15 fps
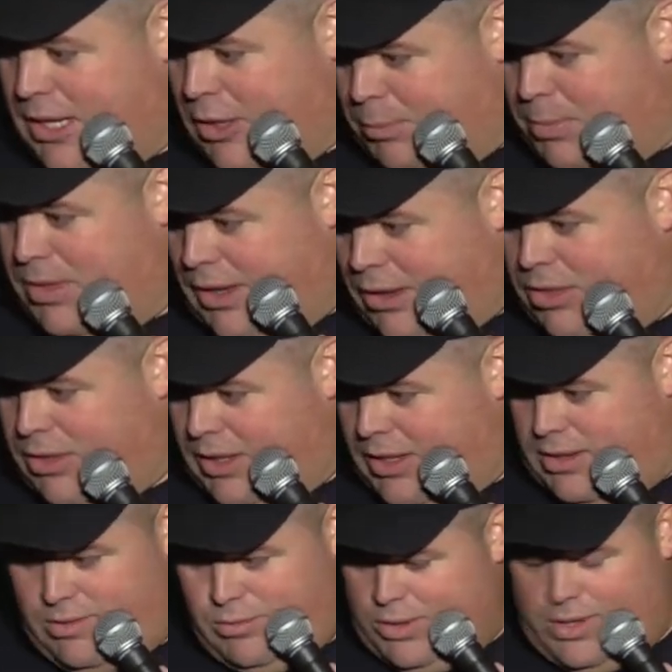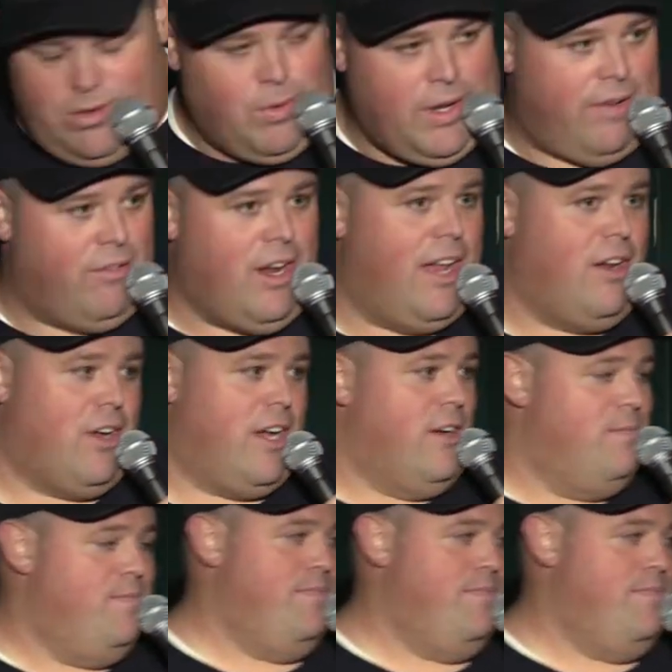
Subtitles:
healthy, whatever. I don't care.